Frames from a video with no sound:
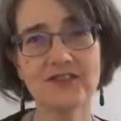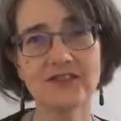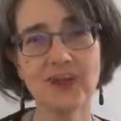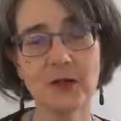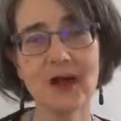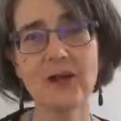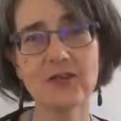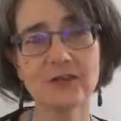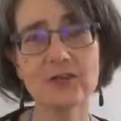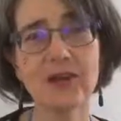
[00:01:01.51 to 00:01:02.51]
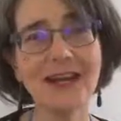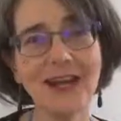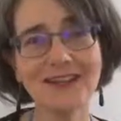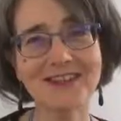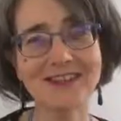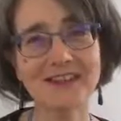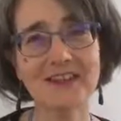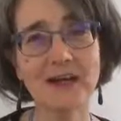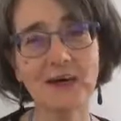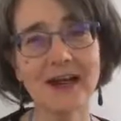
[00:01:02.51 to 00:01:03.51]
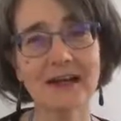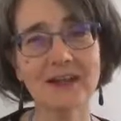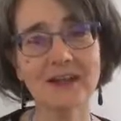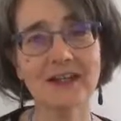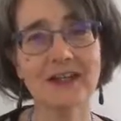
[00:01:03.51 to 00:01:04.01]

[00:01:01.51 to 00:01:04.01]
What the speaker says: go out, or you're reluctant to go out